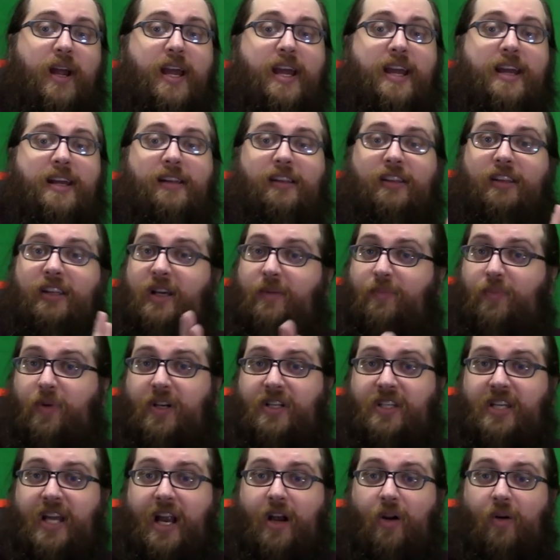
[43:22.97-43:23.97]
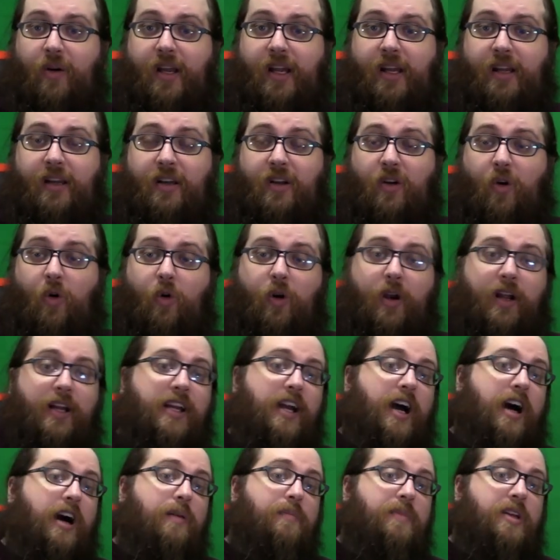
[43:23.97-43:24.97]
a libertarian or a
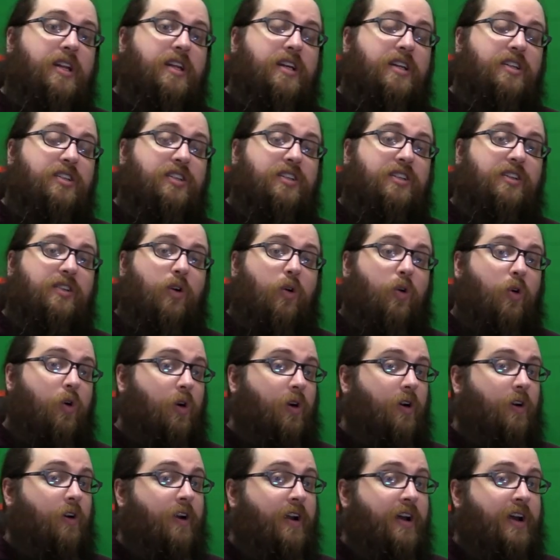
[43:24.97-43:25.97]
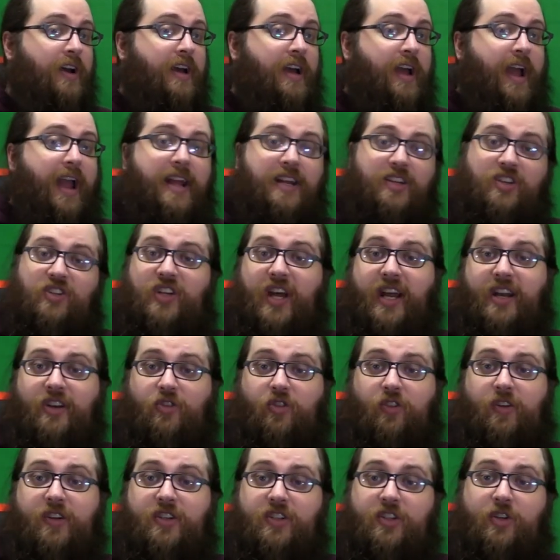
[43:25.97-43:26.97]
communist or a
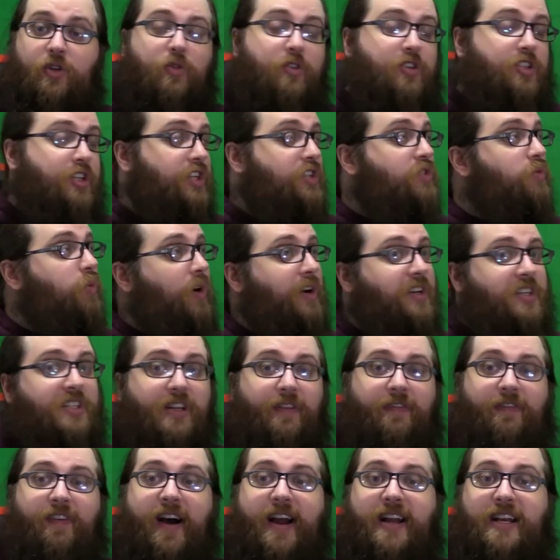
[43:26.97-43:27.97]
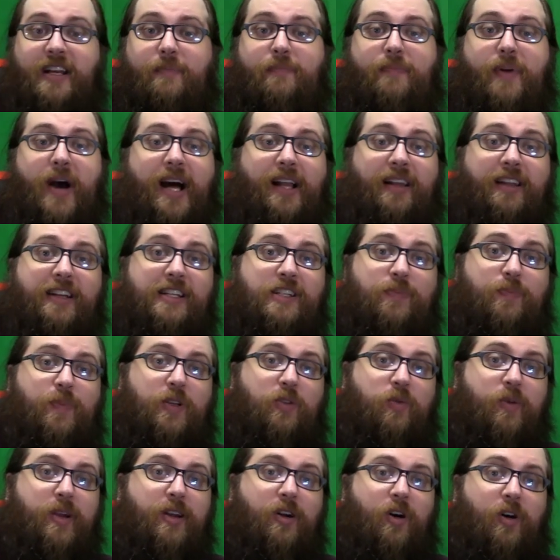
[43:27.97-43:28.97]
centrist who just wants to find a balance
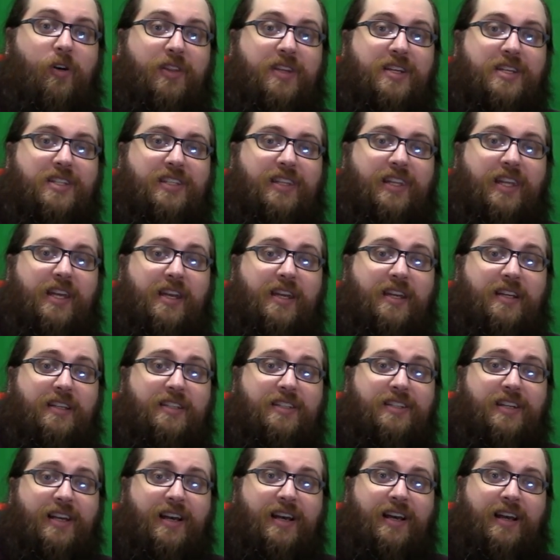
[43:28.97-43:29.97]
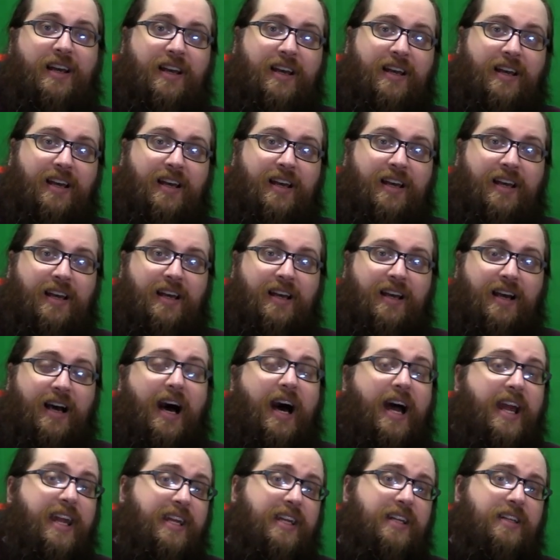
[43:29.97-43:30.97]
between all these things,
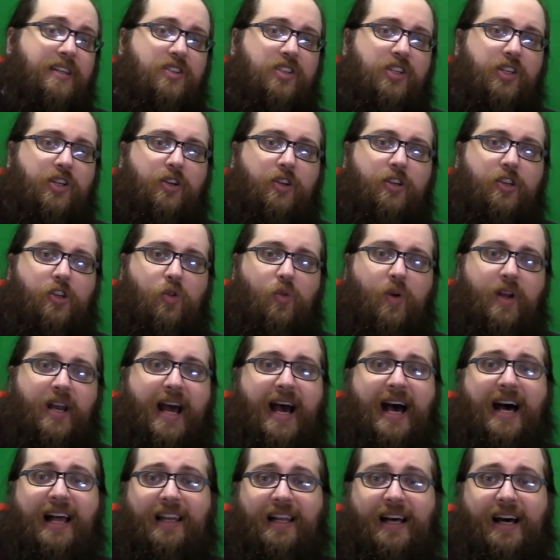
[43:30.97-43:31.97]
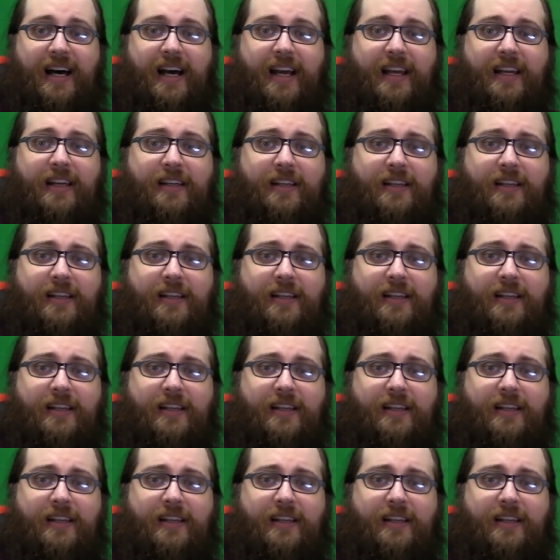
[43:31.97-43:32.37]
I consider you an ally.